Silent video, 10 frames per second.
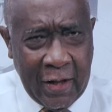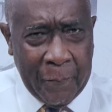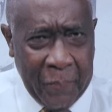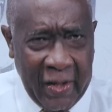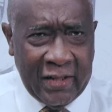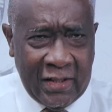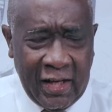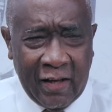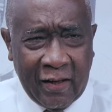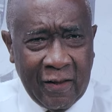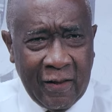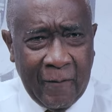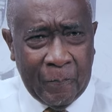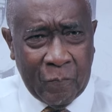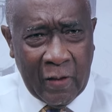a big deal.
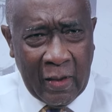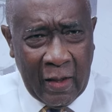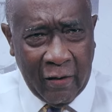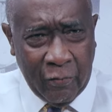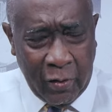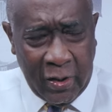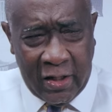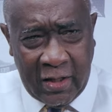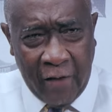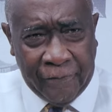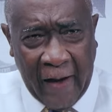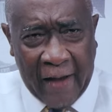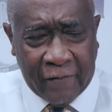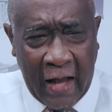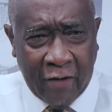When they say
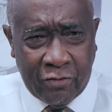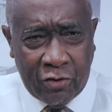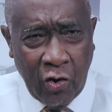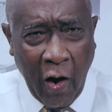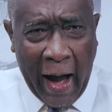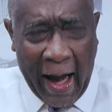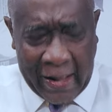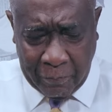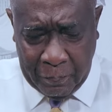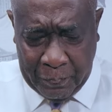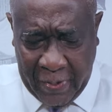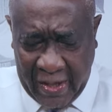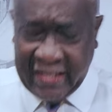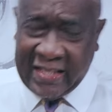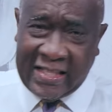5,000, your heart
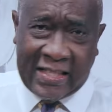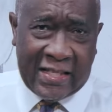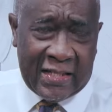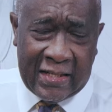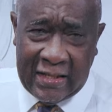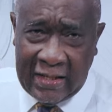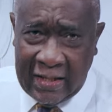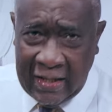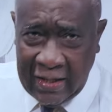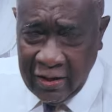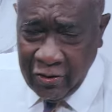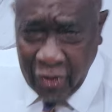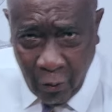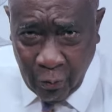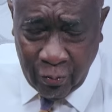beats.
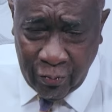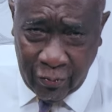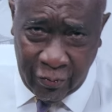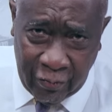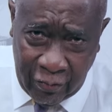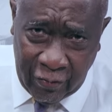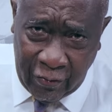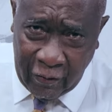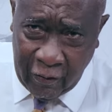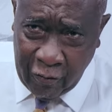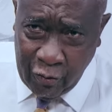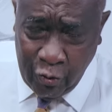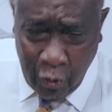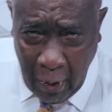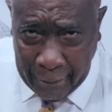No.
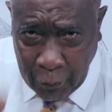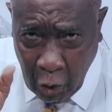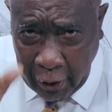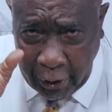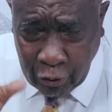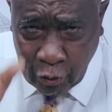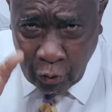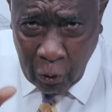You I'm talking to.